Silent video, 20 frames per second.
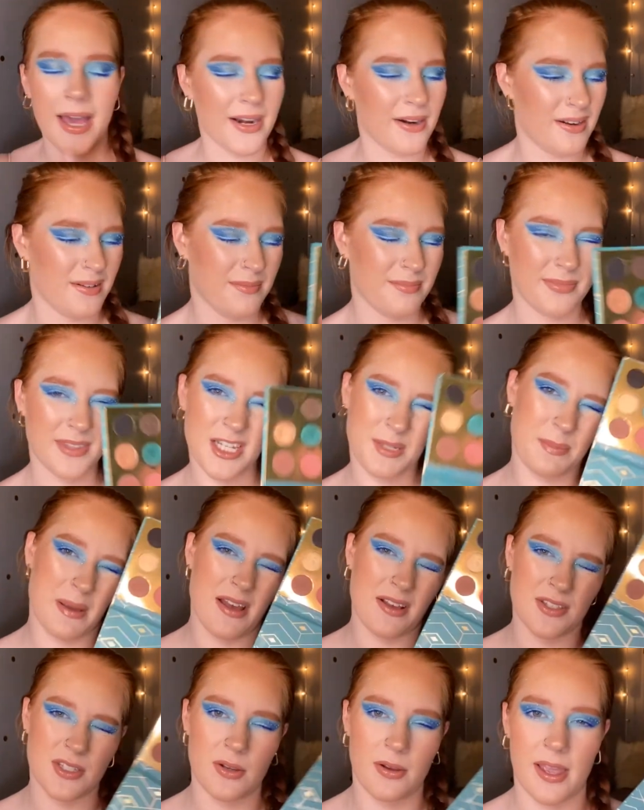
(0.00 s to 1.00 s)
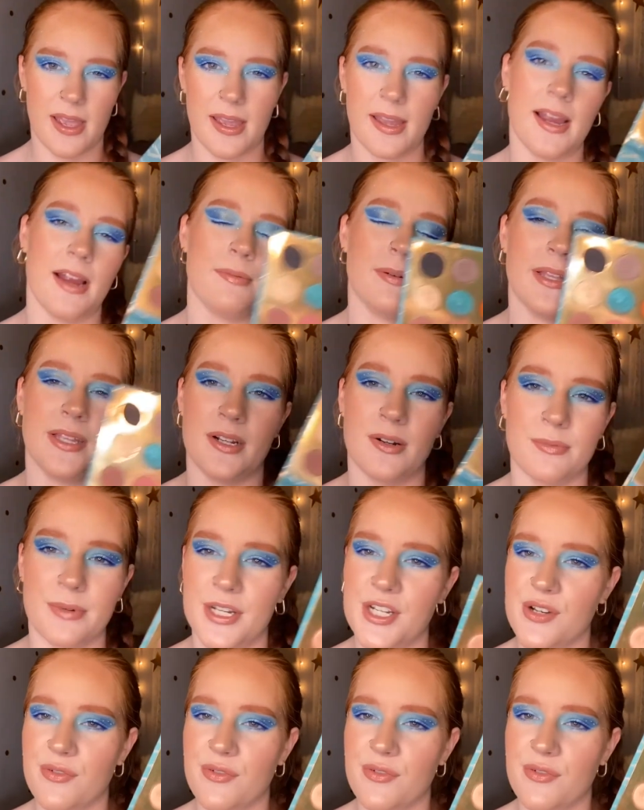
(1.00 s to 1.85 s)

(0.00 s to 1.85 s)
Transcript: don't know, this palette's okay. I really don't reach